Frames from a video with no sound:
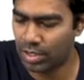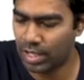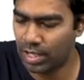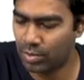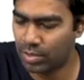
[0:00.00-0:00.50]

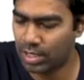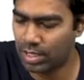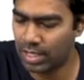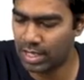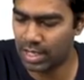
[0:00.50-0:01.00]
reduce the
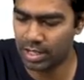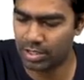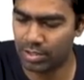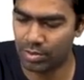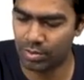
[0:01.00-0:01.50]

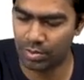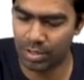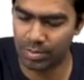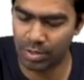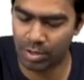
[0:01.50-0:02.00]
TRH. So,
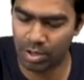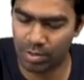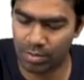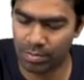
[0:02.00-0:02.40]
let me draw.